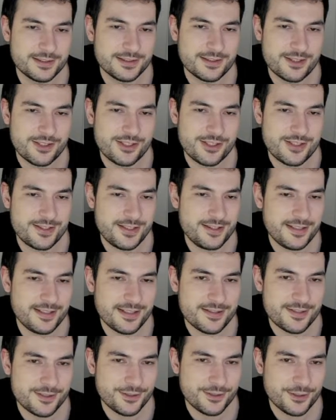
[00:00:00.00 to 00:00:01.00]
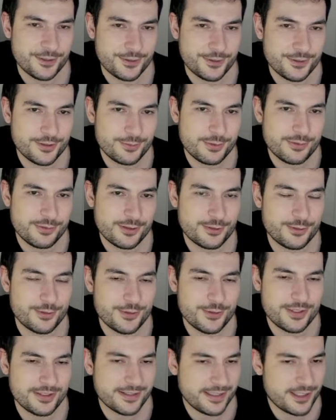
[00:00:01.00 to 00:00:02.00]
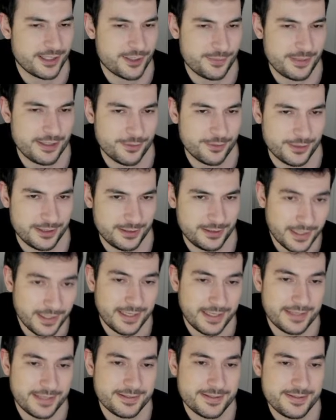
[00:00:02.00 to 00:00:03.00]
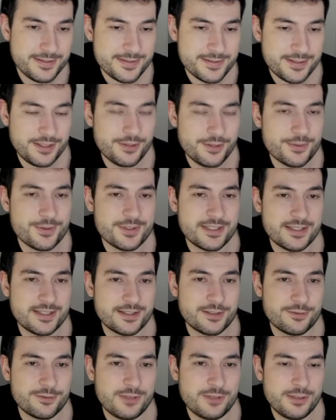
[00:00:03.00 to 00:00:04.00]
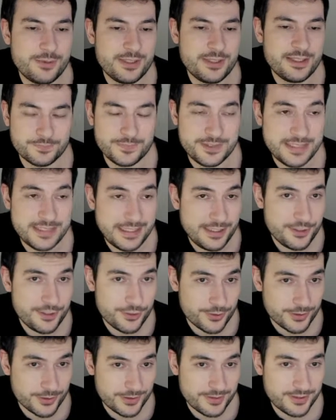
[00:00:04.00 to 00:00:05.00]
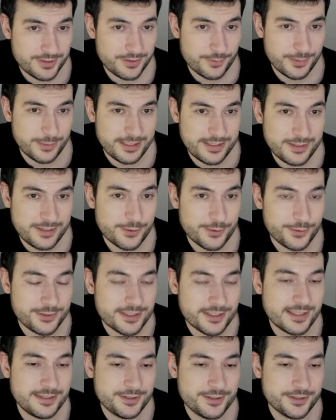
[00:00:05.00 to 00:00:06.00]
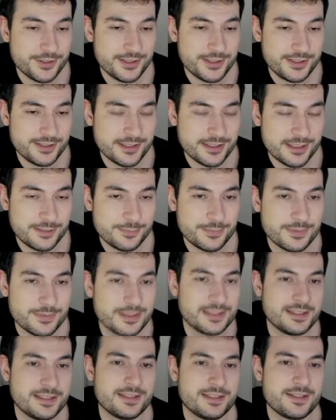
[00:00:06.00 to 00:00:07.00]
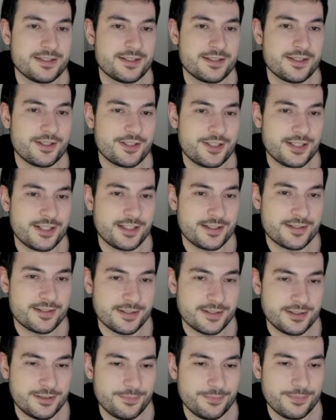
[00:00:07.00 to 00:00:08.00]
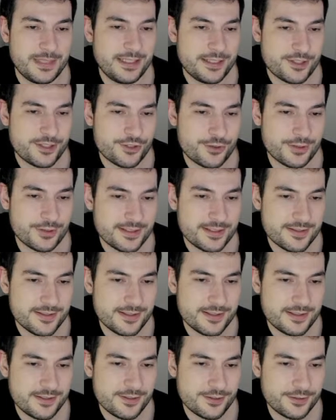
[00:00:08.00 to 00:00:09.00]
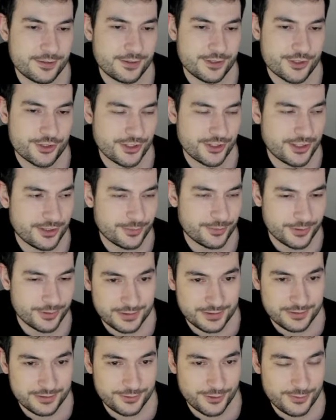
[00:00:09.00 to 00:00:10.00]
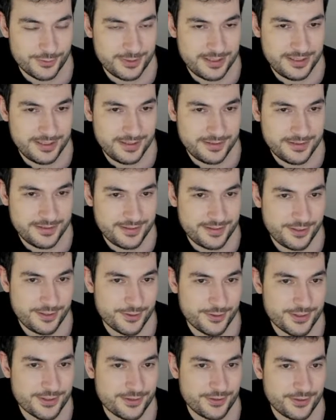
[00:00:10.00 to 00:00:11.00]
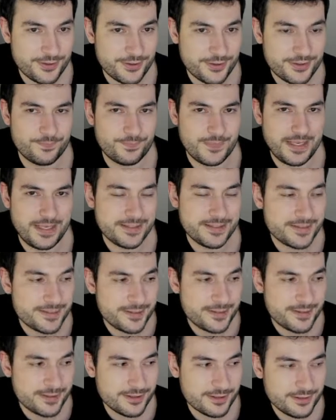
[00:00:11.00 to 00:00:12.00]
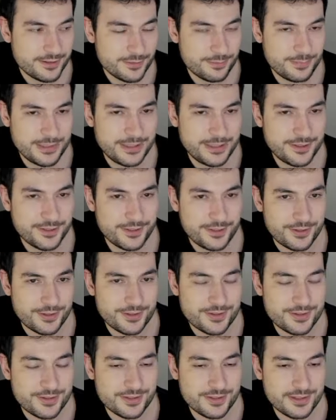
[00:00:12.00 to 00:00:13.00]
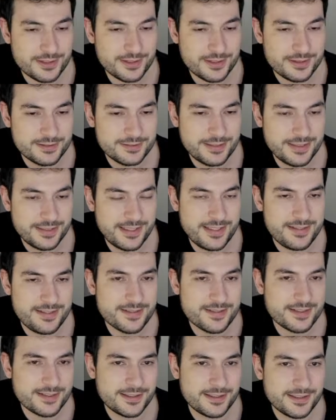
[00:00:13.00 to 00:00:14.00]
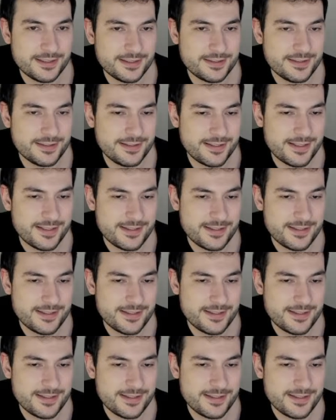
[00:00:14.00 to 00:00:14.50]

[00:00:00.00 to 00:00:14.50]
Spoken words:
she still gets the gold without losing the HP really. And then there's heroes that are very dangerous when they don't die in the early game, such as Alexstrasza or Shadowwalk. Normally these heroes are not S tier because they can die and they